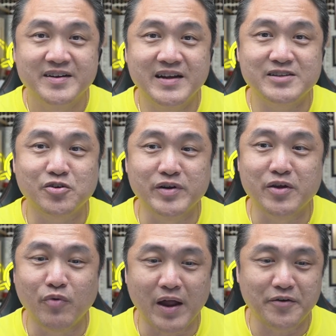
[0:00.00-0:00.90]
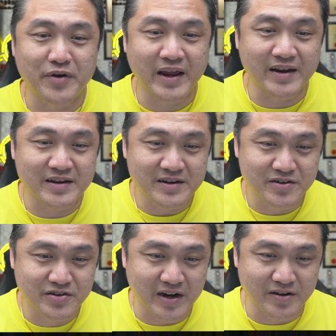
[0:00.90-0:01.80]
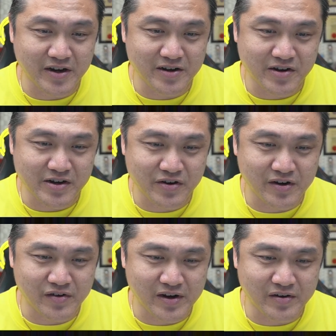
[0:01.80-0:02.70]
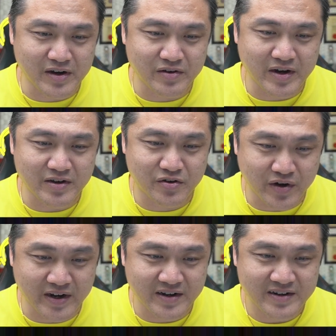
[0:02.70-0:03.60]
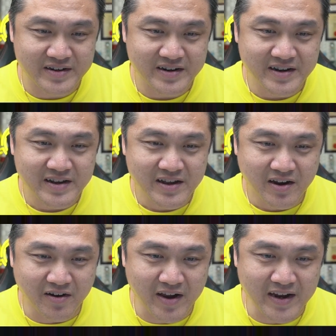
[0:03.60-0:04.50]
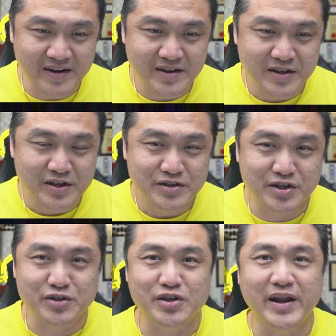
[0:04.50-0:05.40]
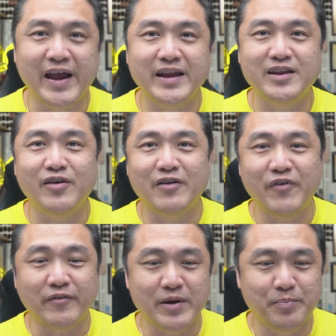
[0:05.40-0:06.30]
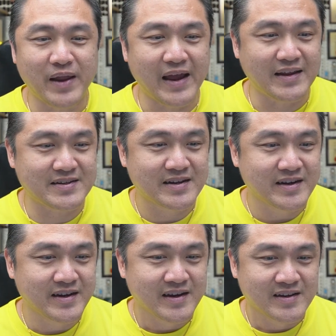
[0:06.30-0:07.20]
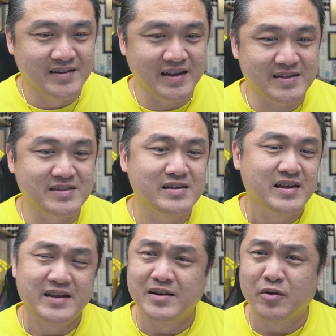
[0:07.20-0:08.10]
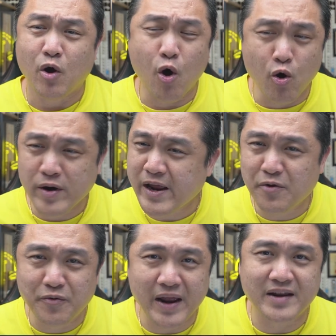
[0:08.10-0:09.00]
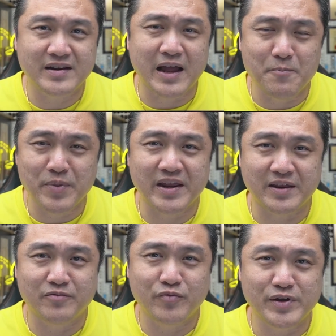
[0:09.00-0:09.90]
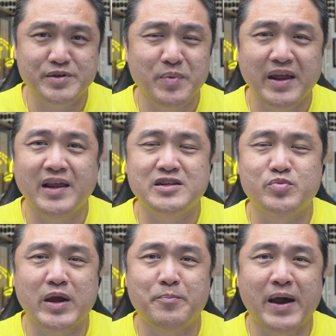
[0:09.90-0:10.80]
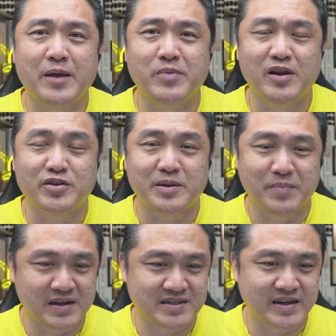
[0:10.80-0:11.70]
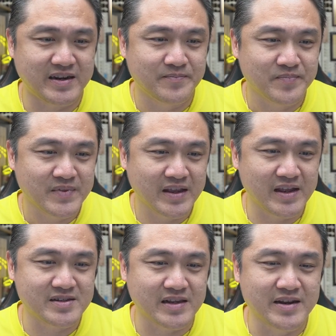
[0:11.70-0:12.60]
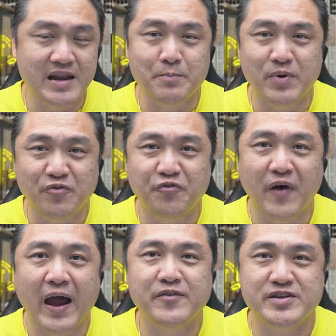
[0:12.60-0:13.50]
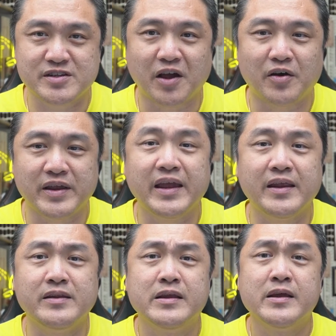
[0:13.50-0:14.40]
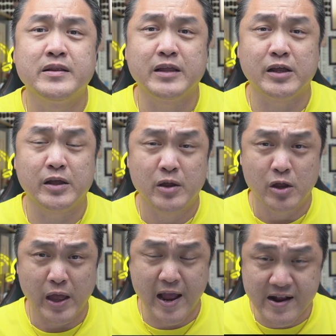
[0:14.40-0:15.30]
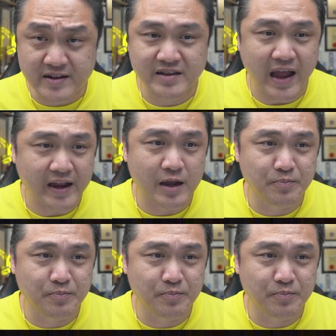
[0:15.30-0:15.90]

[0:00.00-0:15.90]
There's only one red. Green, green, green, green, green, green, green, green. All right? So tonight, you are very blessed. This only red company, which means we are buying below Temasek, is the number 5 stock in the entire